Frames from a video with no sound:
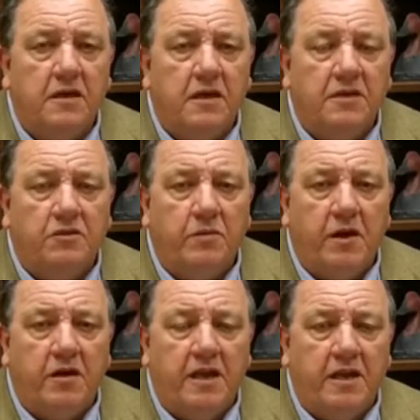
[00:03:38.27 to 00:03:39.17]
He's going to be
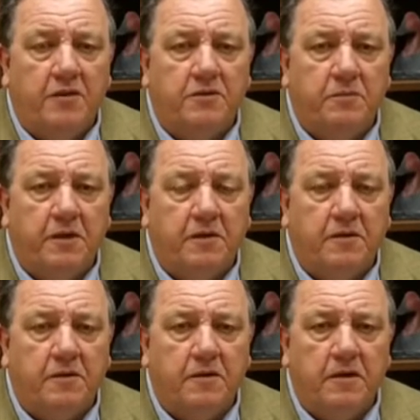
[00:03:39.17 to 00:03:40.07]
our keynote
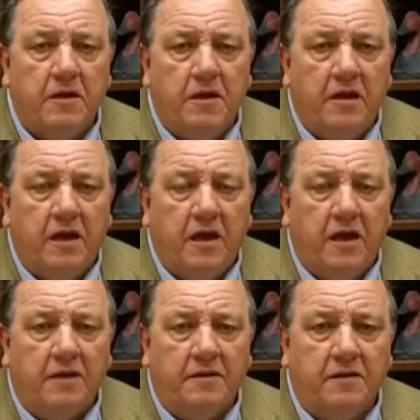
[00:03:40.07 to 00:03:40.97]
speaker,
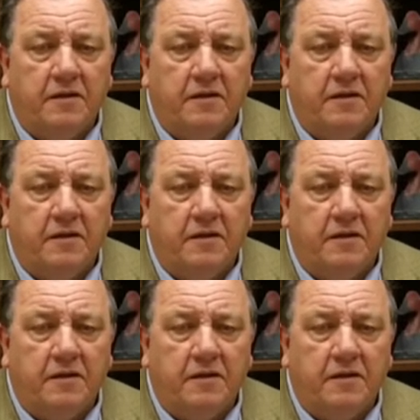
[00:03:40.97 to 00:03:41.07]
and